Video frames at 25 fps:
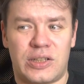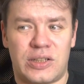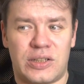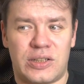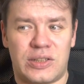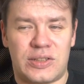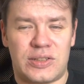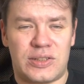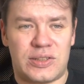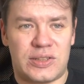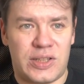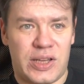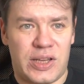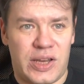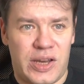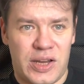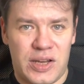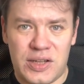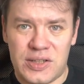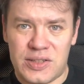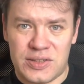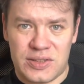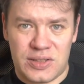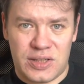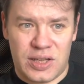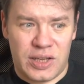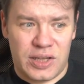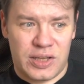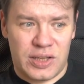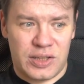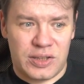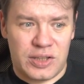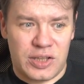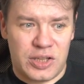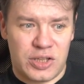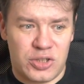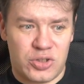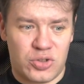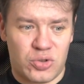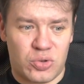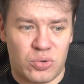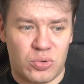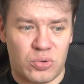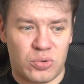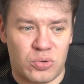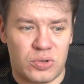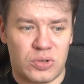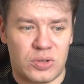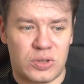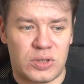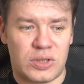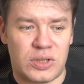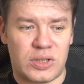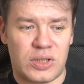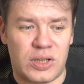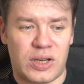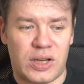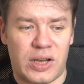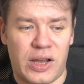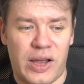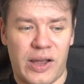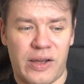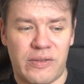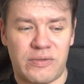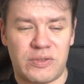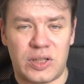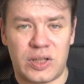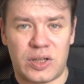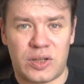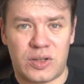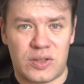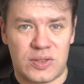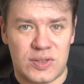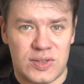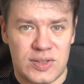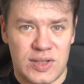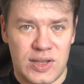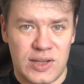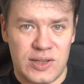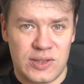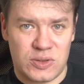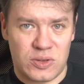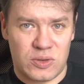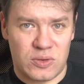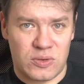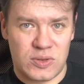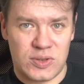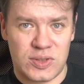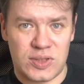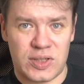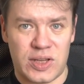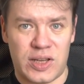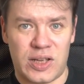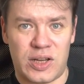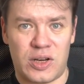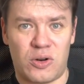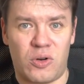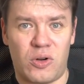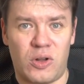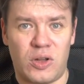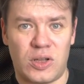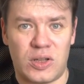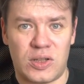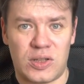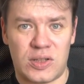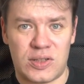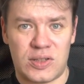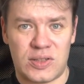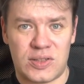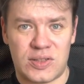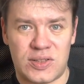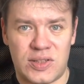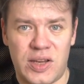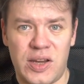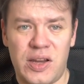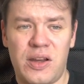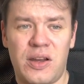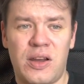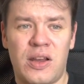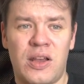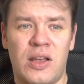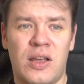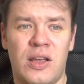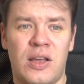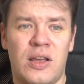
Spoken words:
things. They should have the consensus and all of those things.